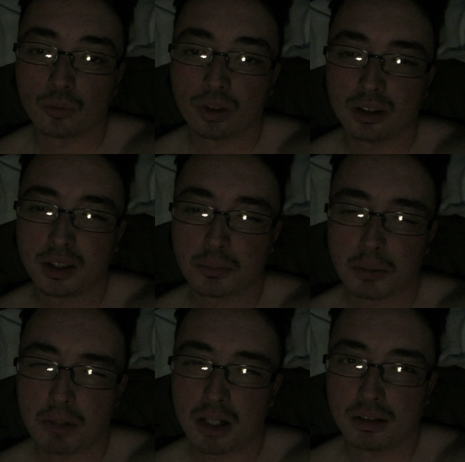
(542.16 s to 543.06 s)
wanted to keep my
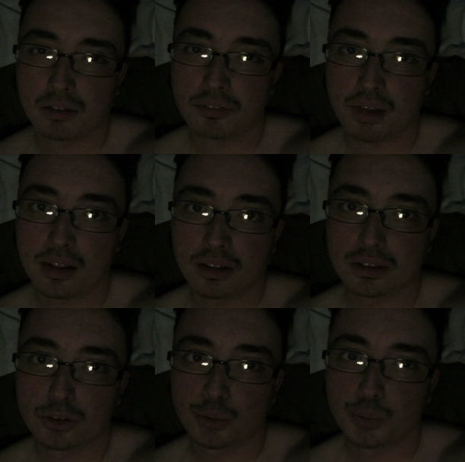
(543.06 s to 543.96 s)
mind off of
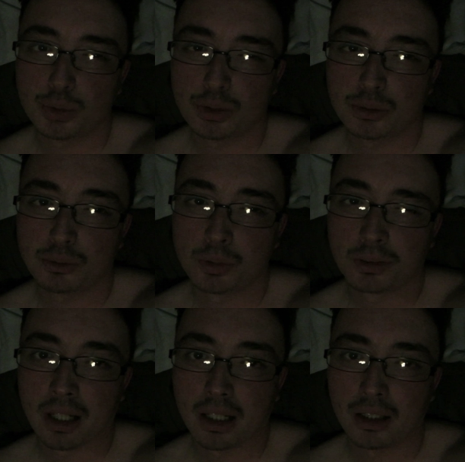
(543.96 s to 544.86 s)
things too, so
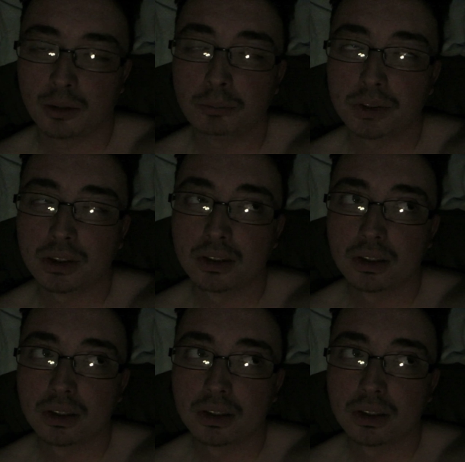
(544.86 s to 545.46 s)
work kind of helped.